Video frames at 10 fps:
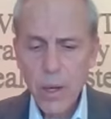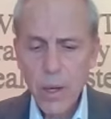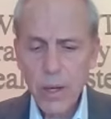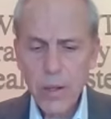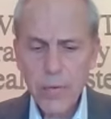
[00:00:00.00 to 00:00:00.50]

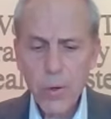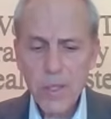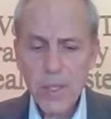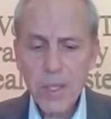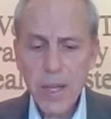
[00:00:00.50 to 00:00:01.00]
On the
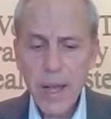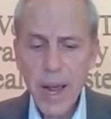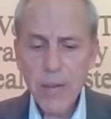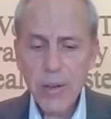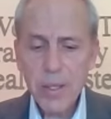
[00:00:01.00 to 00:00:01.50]
14-day
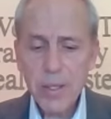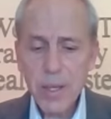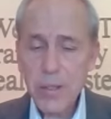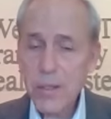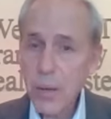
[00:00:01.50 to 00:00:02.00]
average,
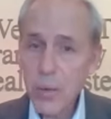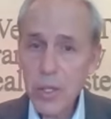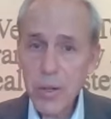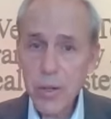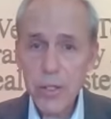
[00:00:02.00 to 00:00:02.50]
some
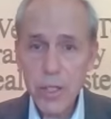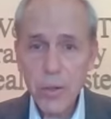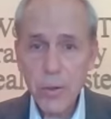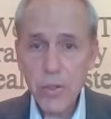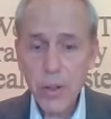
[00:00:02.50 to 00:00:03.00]
encouraging
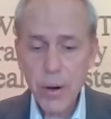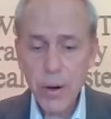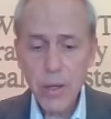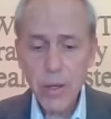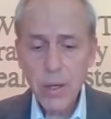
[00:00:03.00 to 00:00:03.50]
news there.